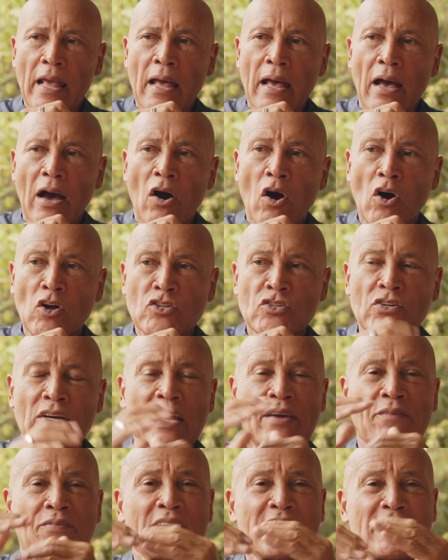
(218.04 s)
Also,
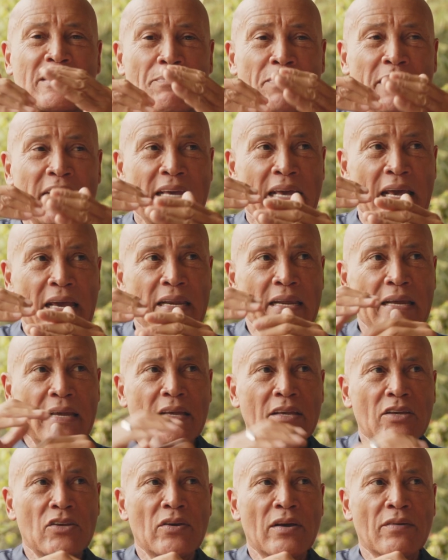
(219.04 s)
if it's
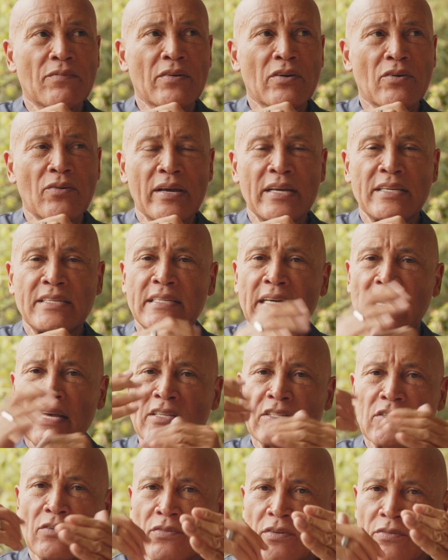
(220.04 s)
beginning, you have a great
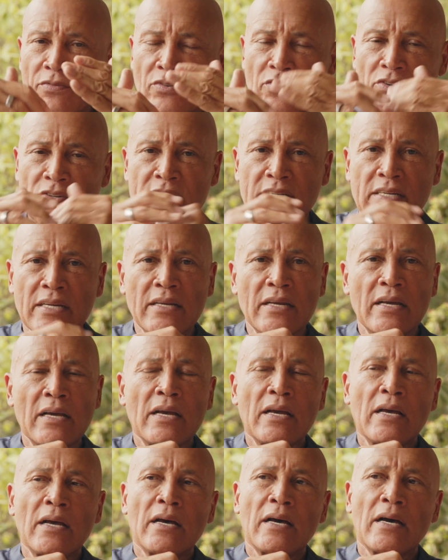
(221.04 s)
chance of reversing
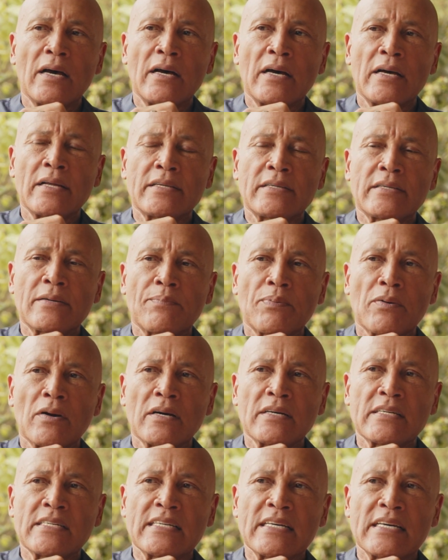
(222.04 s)
the
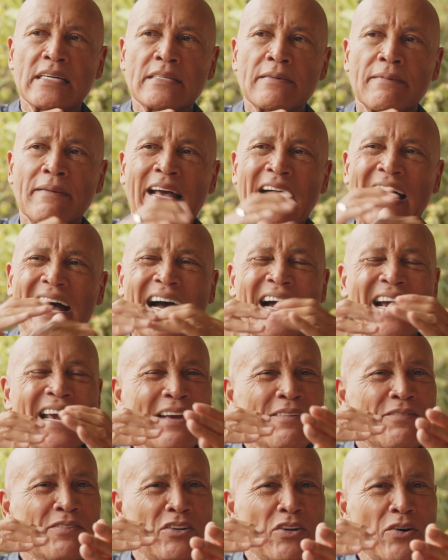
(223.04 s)
process. I
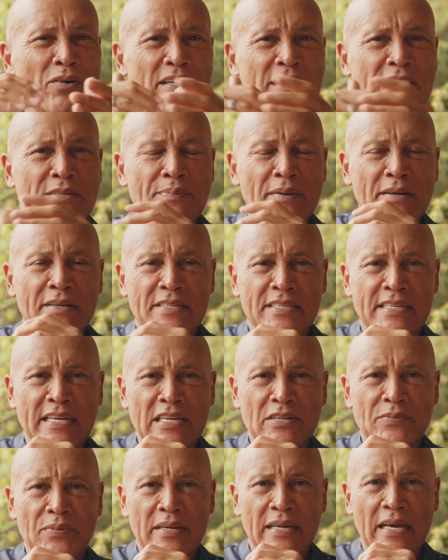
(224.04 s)
have no experience
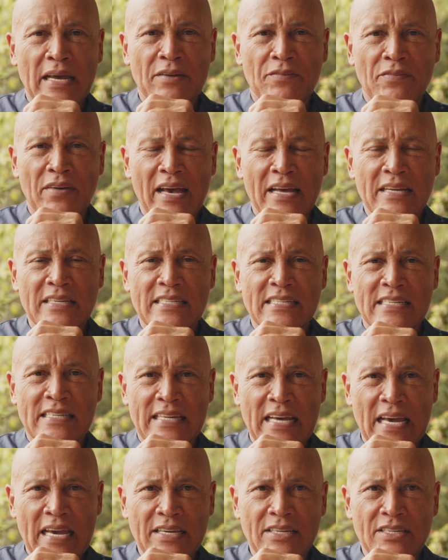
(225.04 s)
yet with advanced
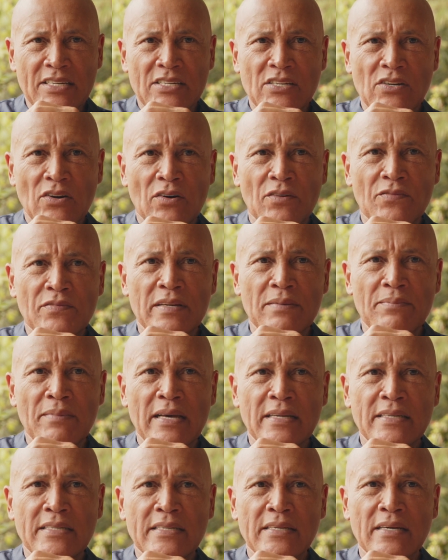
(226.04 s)
stages of
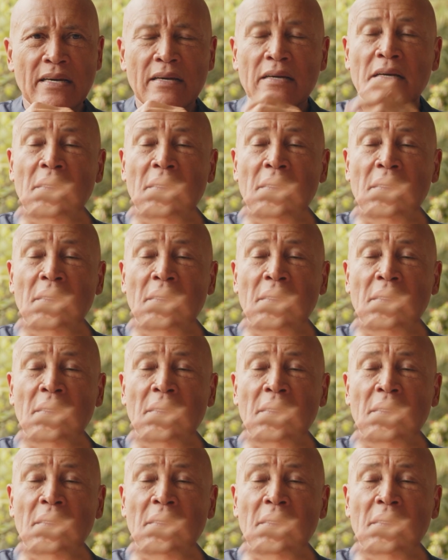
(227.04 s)
dementia,